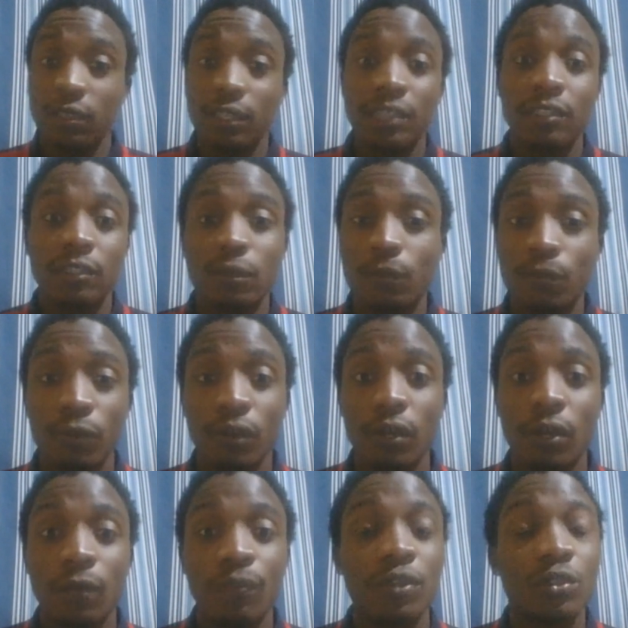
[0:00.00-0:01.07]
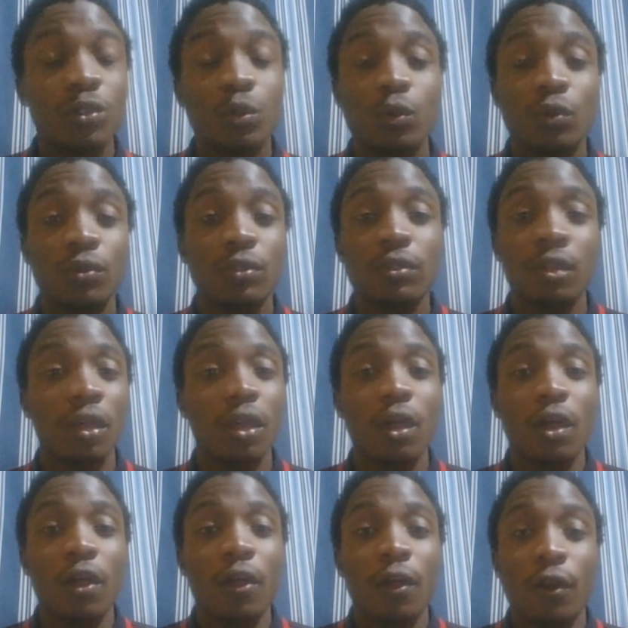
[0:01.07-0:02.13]
Just break up. Just
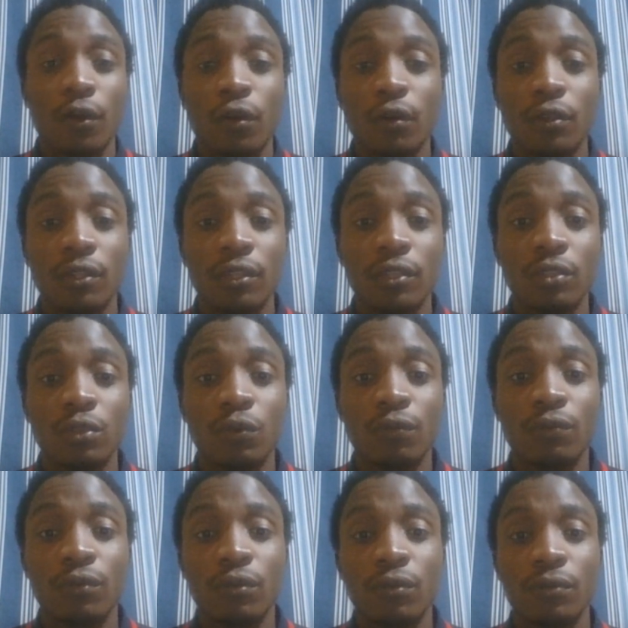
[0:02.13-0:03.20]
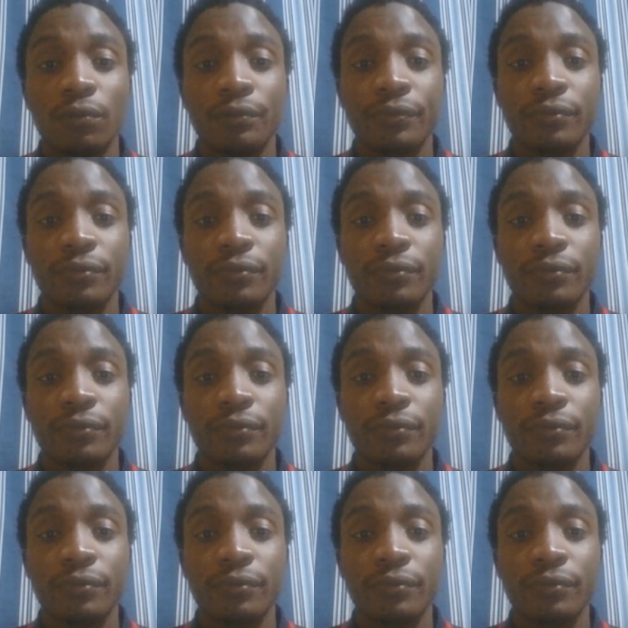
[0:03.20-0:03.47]
call things off, you know.